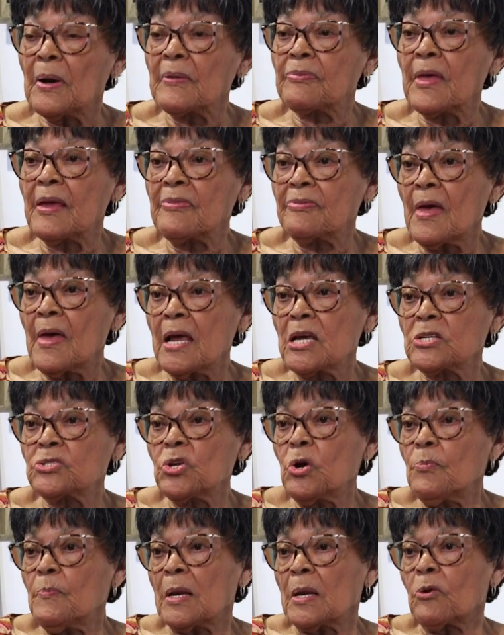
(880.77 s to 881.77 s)
but they think there's
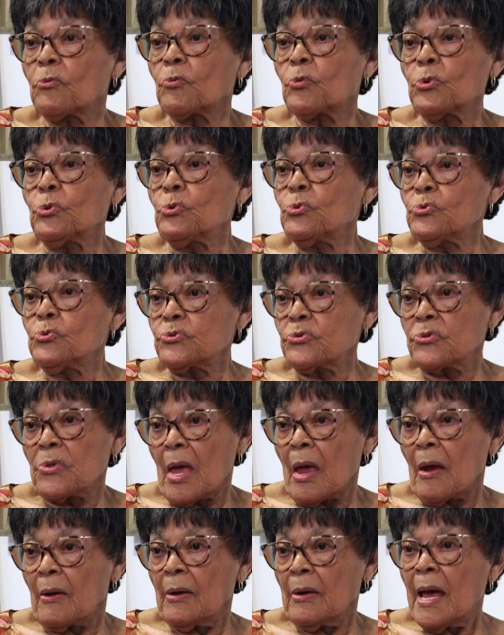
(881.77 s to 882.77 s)
too many rules
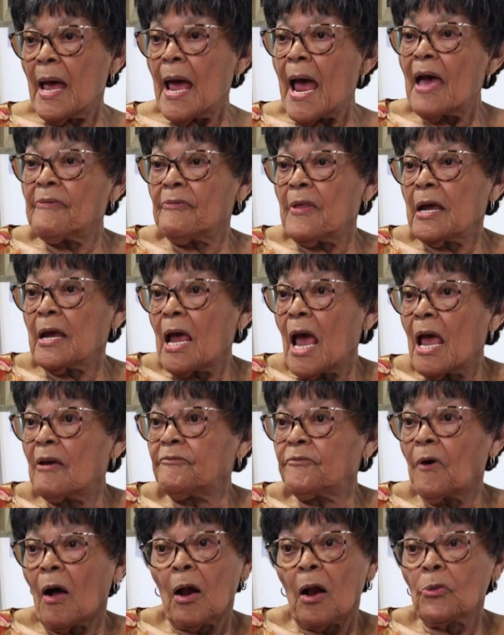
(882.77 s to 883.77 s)
there, and they
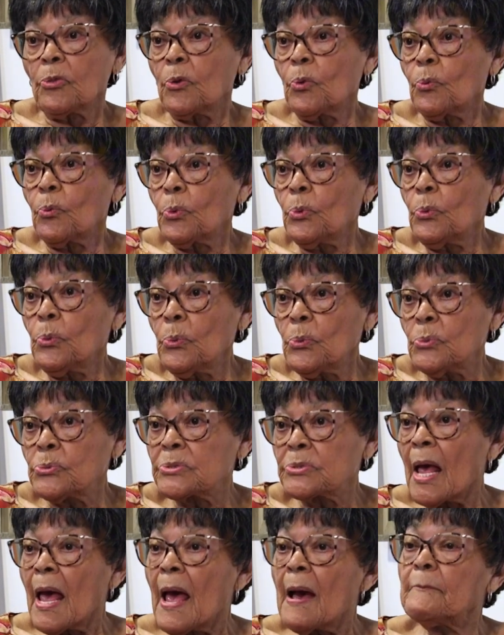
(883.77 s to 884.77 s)
can't follow the rules.